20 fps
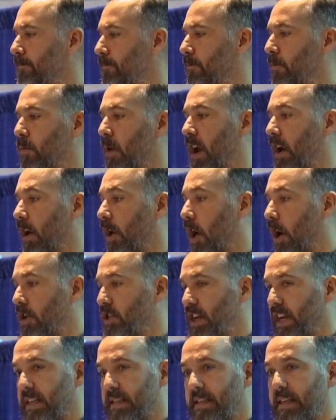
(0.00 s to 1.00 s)
Run
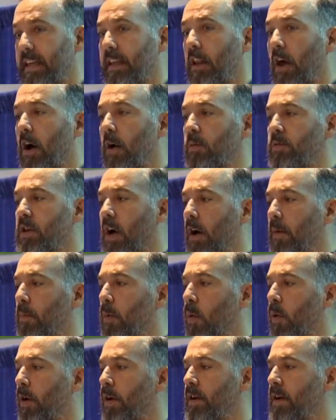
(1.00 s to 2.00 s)
large AC loads on
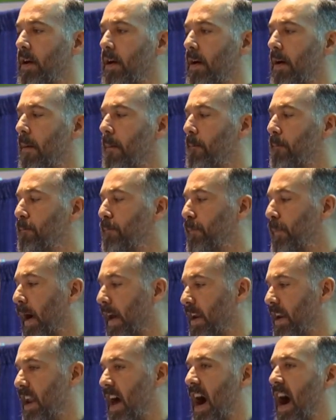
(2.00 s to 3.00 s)
board,
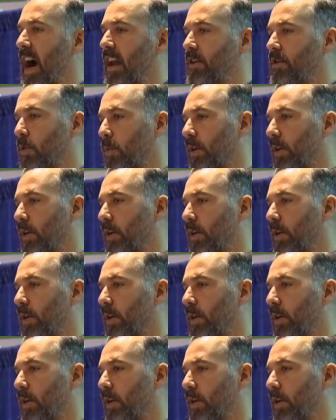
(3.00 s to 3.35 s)
but not to